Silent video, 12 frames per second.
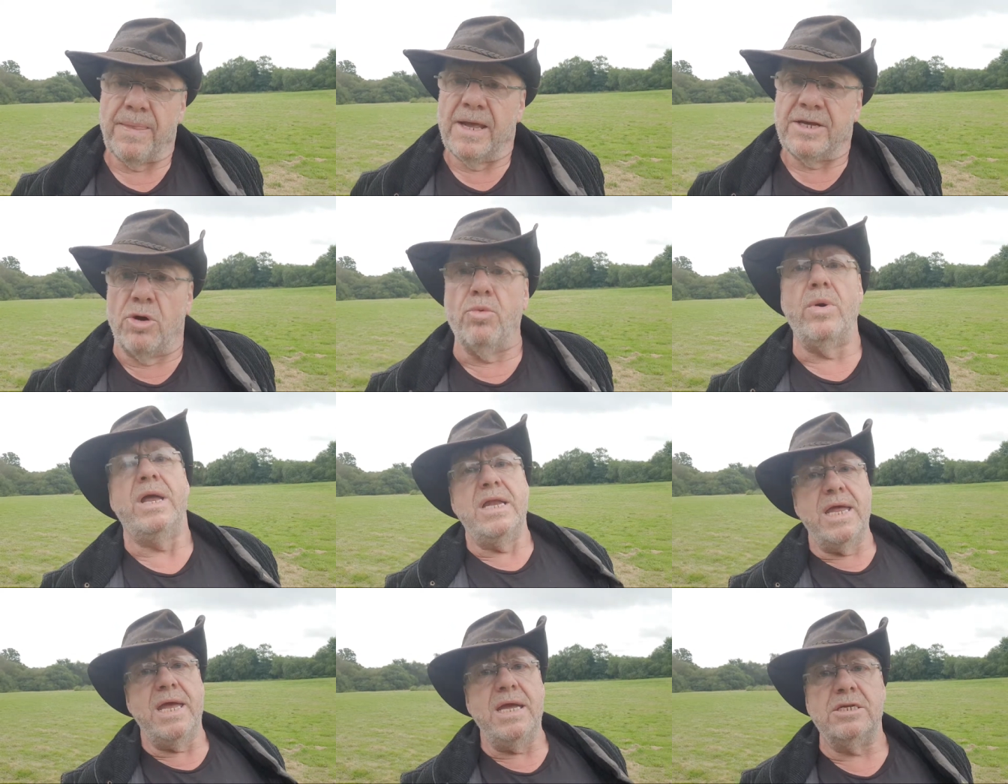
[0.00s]
So we
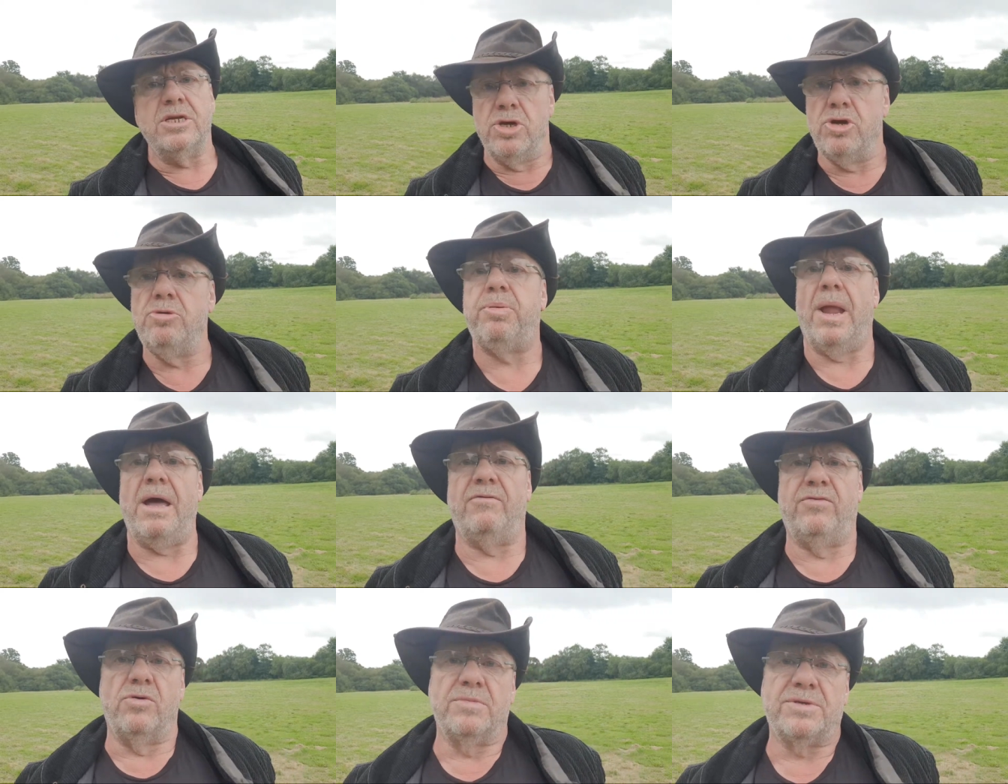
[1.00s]
need new platforms.